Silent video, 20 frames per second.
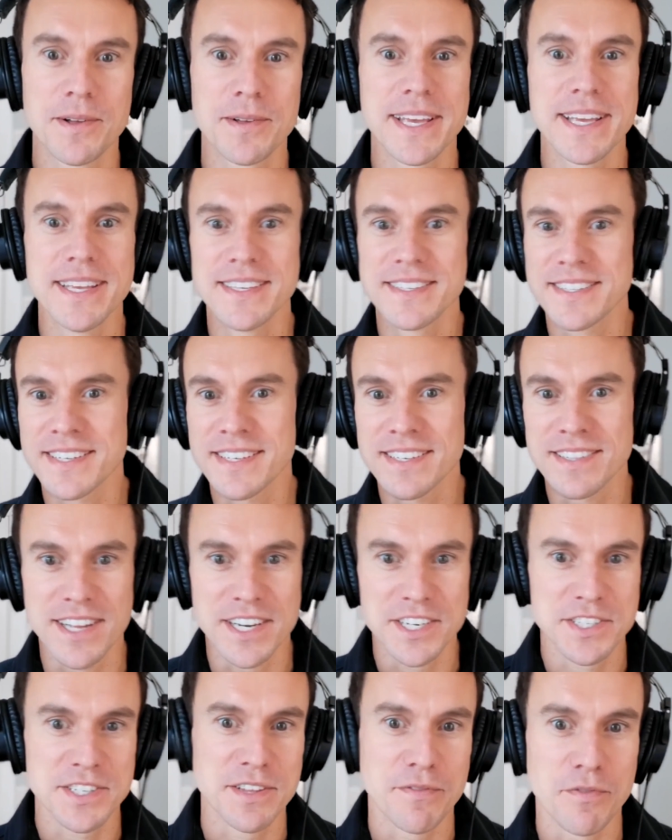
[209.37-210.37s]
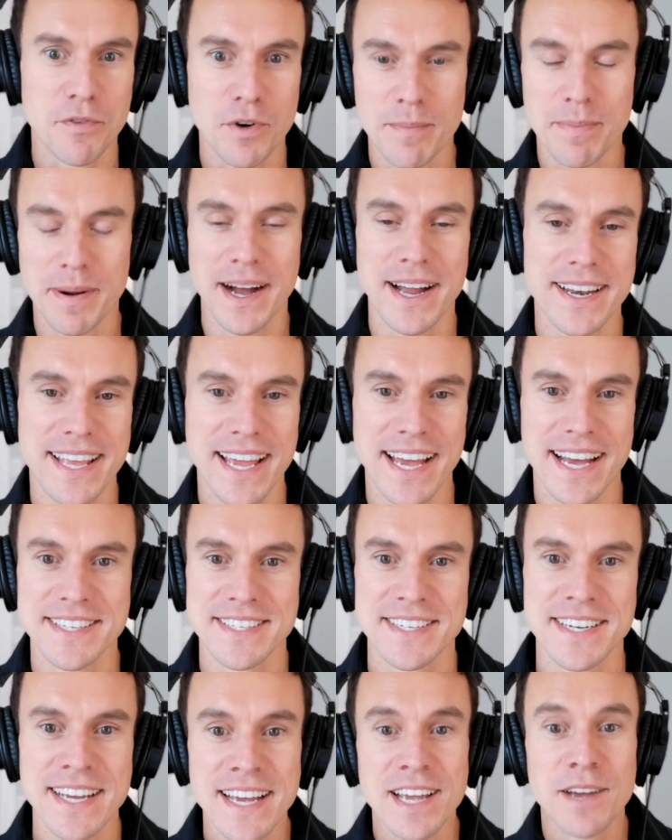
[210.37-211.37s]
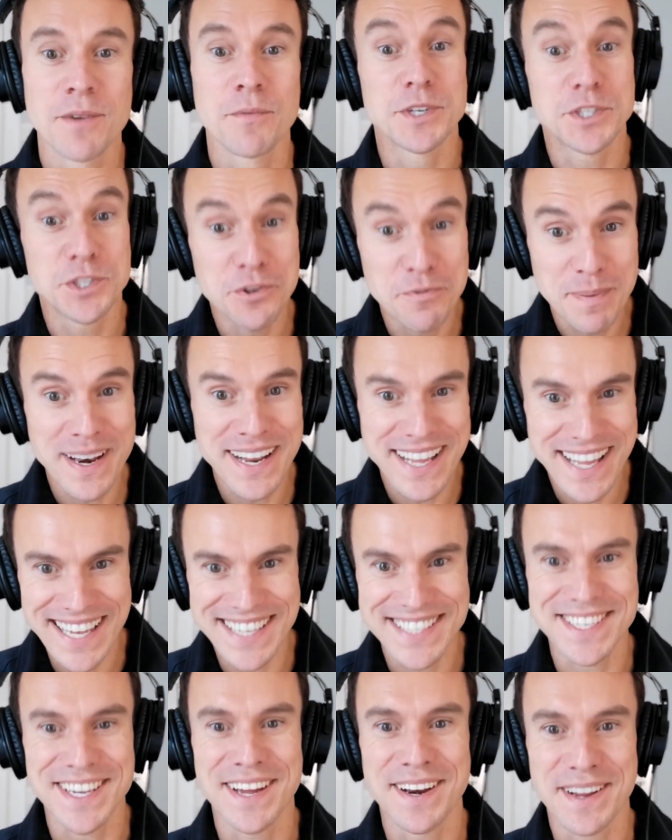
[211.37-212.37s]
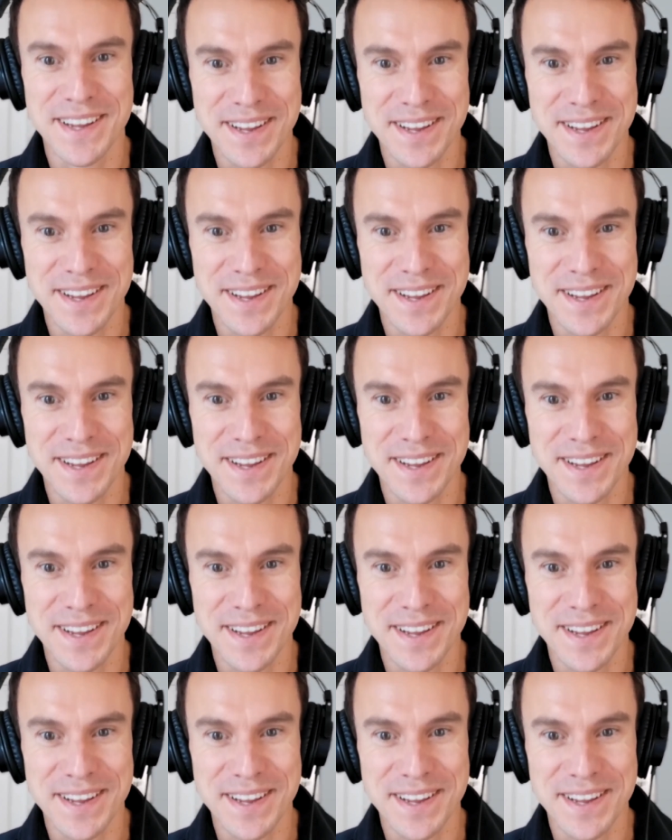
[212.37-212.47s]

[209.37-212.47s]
He has launched the Fort podcast, which you've been a guest on.